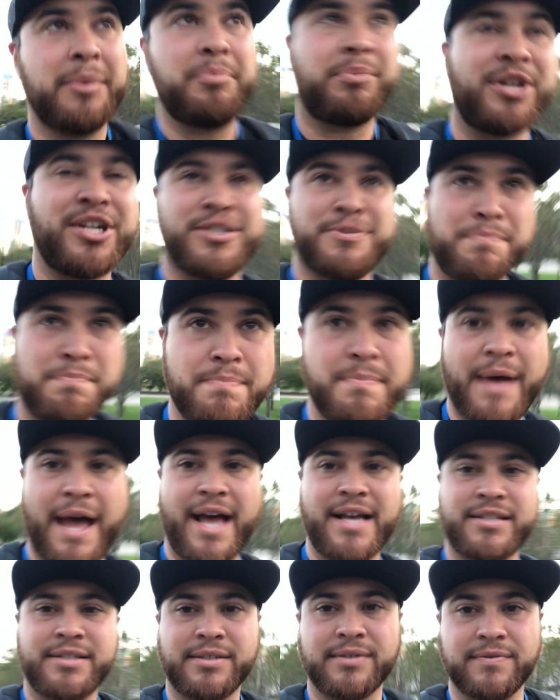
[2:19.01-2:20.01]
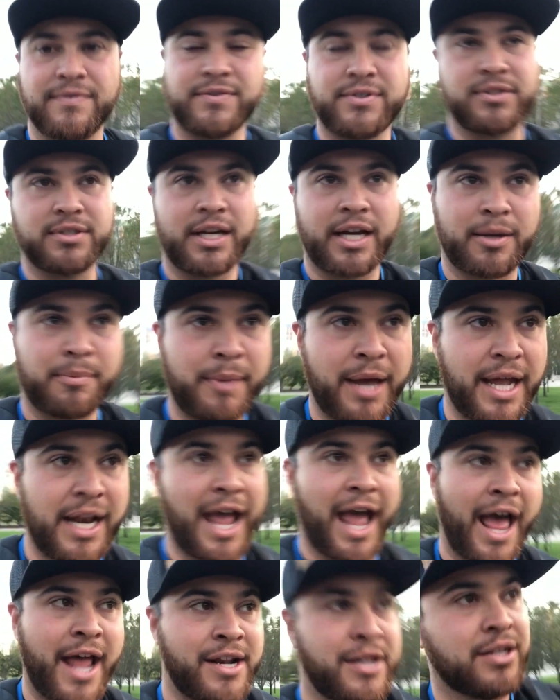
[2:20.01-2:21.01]
but it's massive. It's like
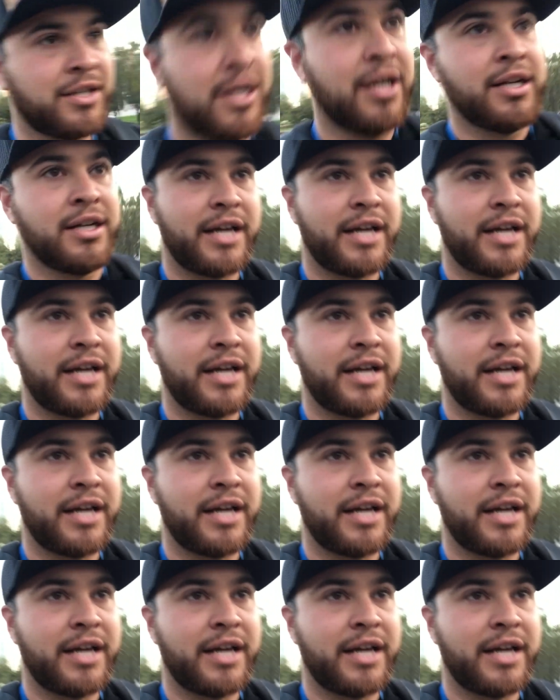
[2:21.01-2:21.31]
Manhattan.